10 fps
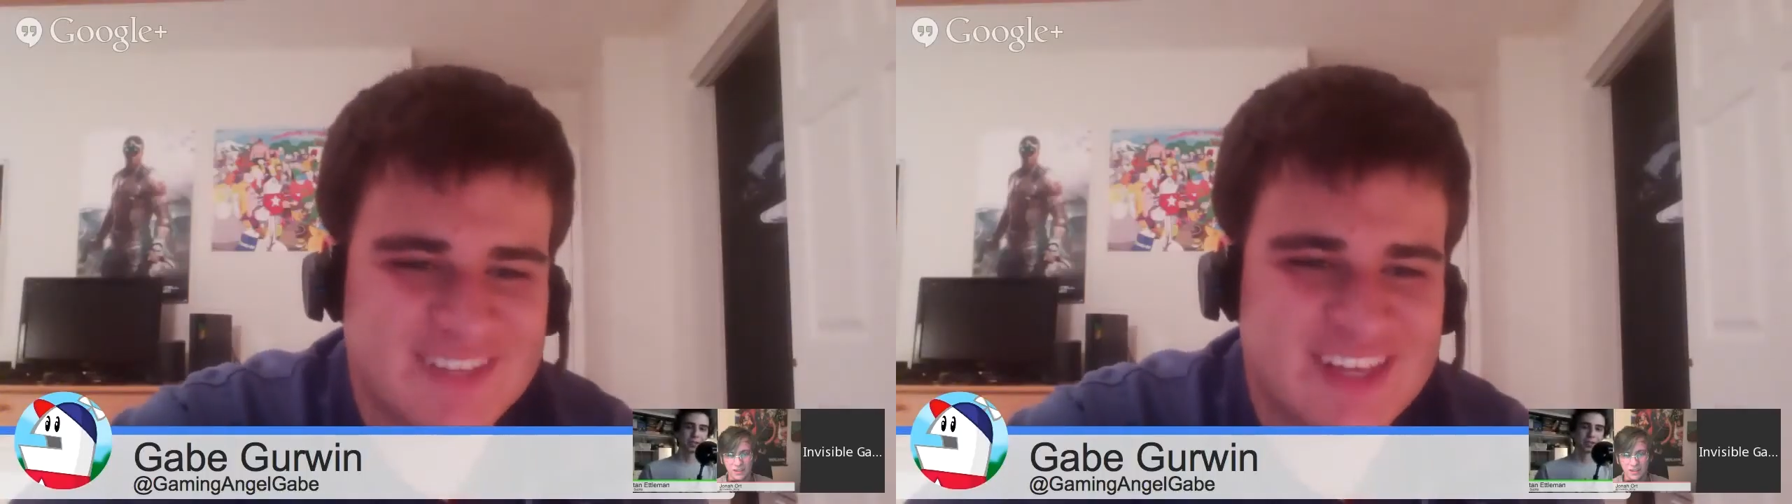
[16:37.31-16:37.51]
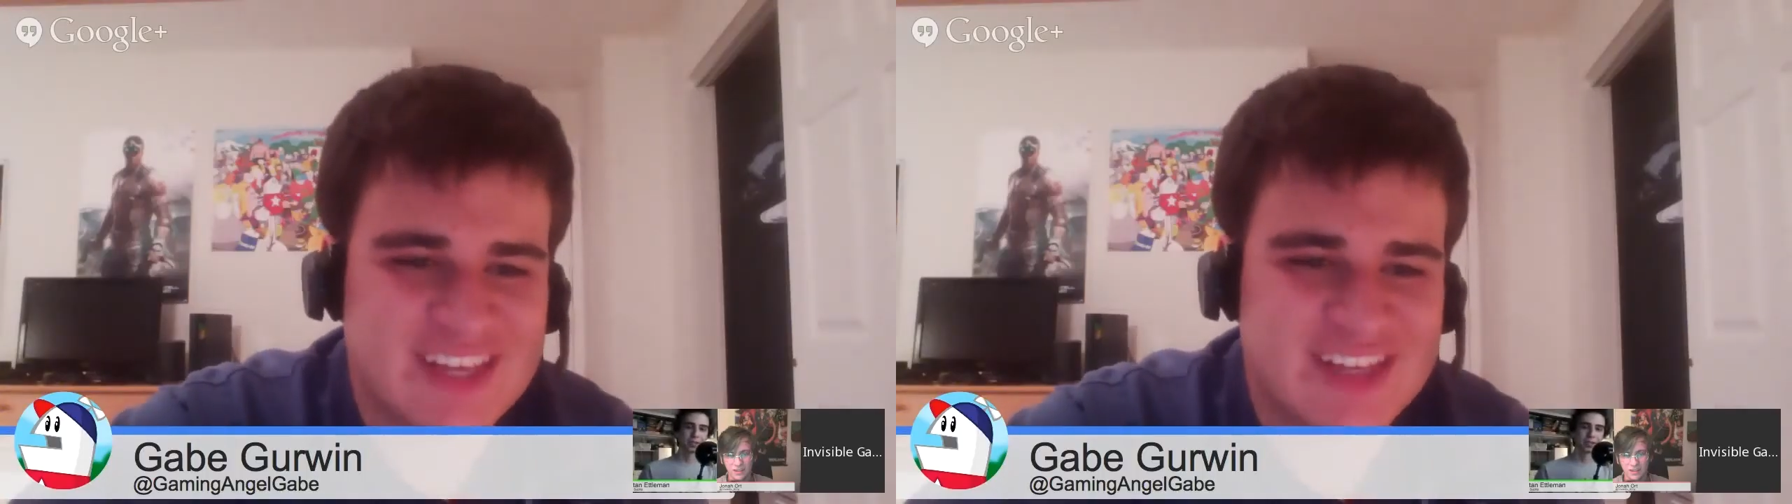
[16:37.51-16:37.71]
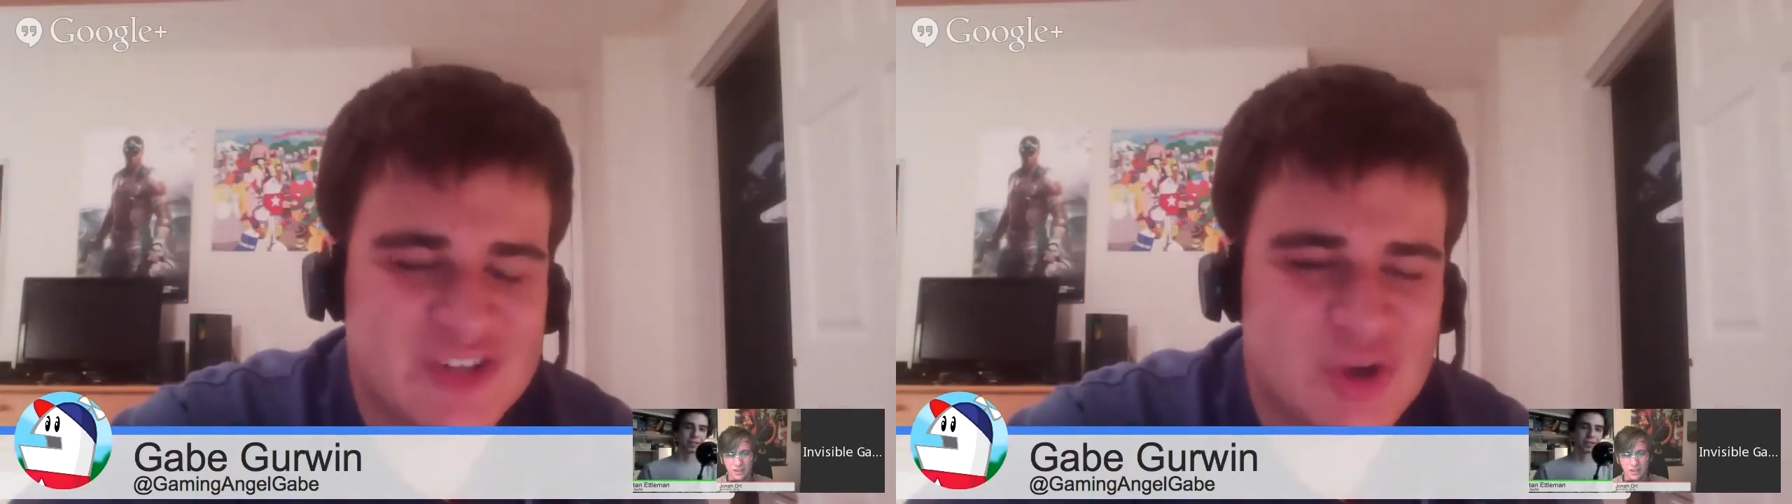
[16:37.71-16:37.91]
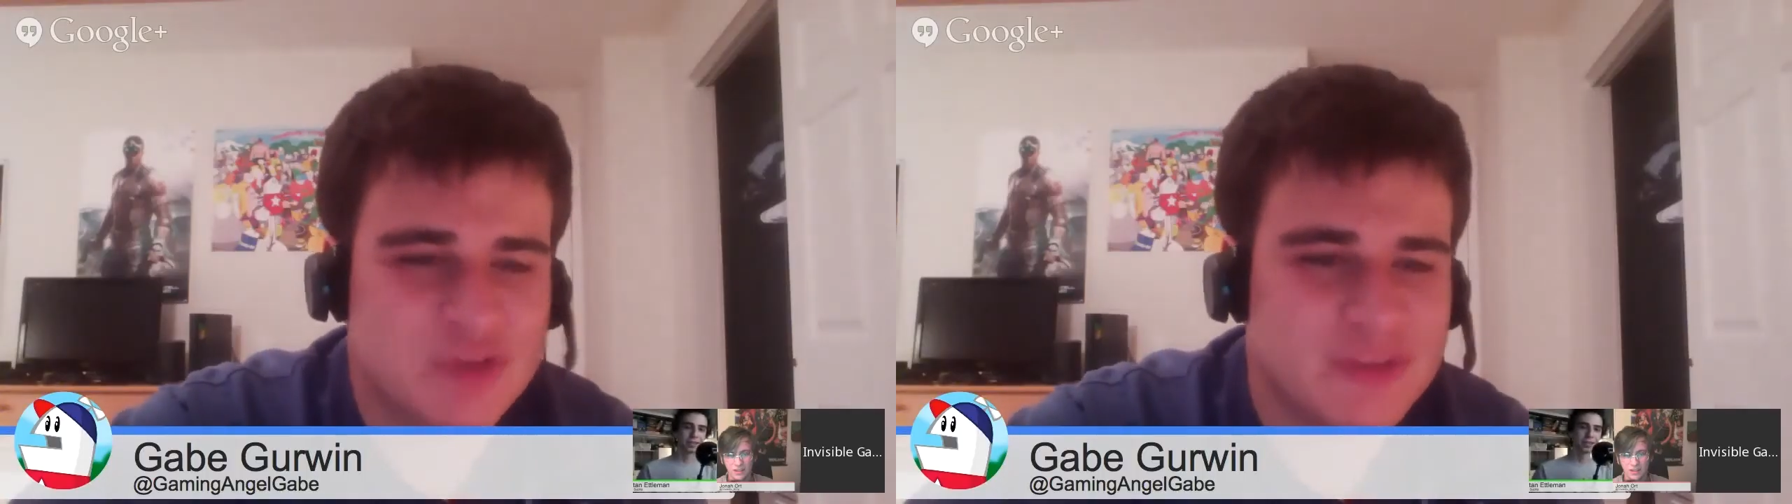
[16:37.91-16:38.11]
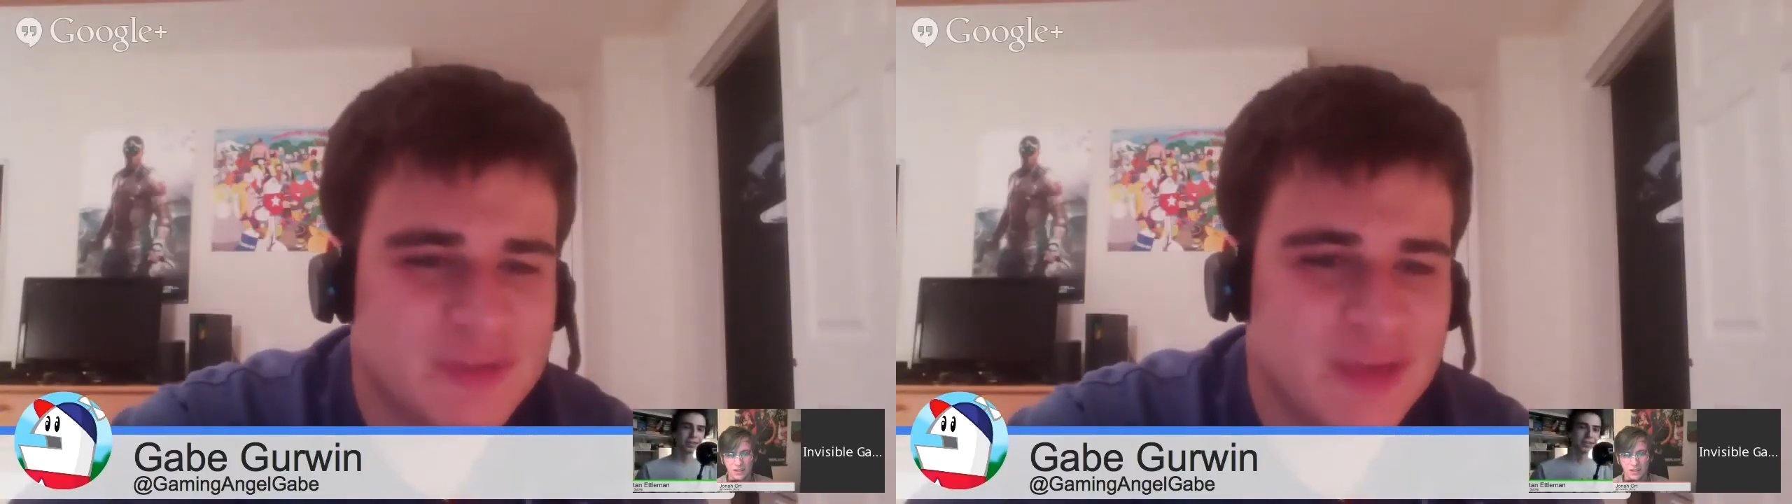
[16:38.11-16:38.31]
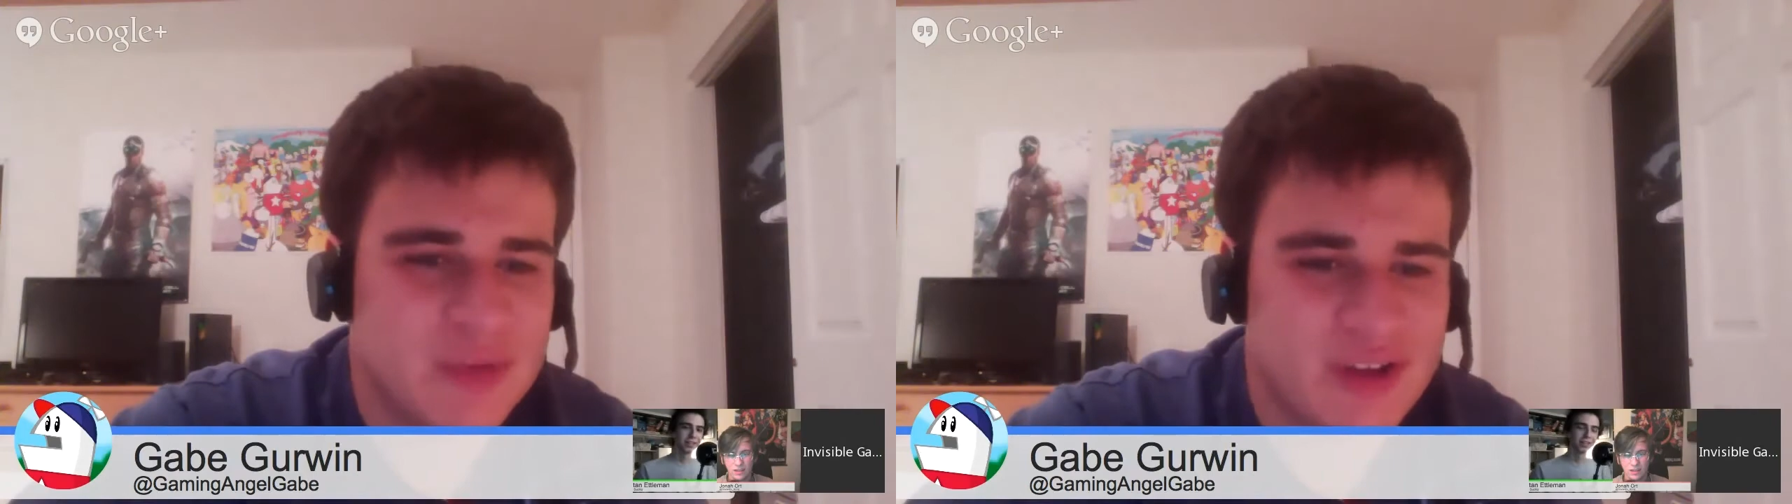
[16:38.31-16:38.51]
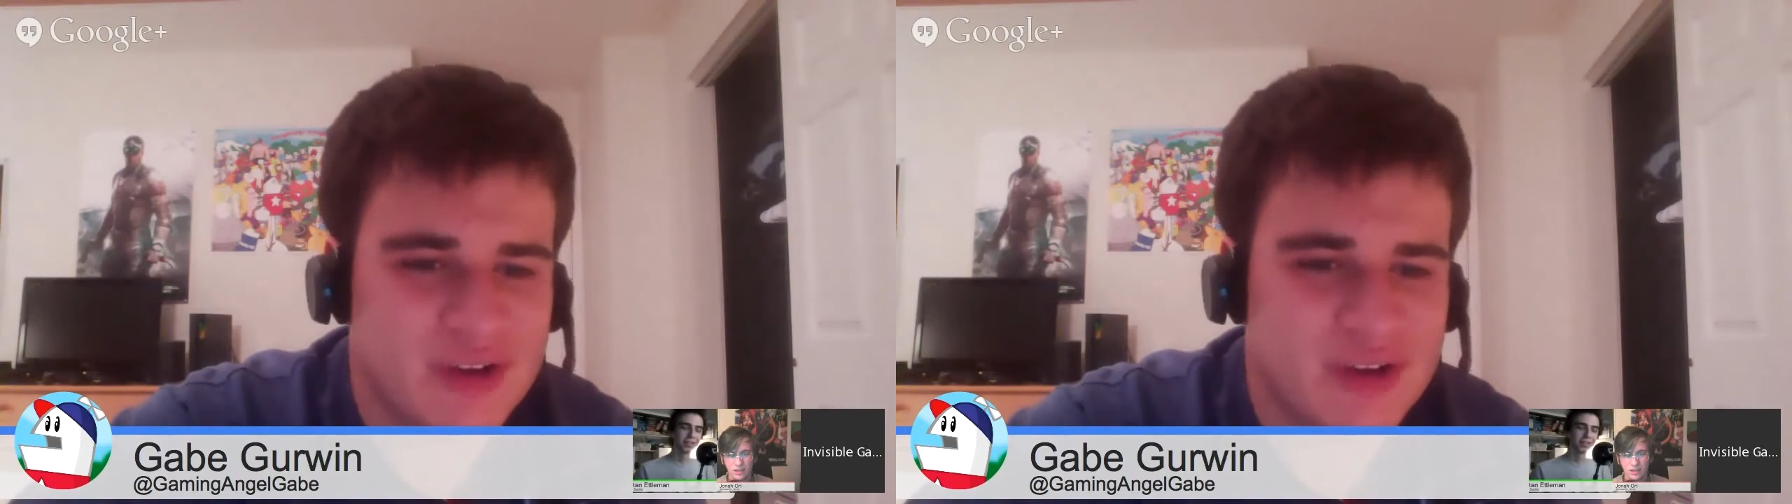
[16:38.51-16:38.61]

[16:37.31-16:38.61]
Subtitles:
he'd totally be able to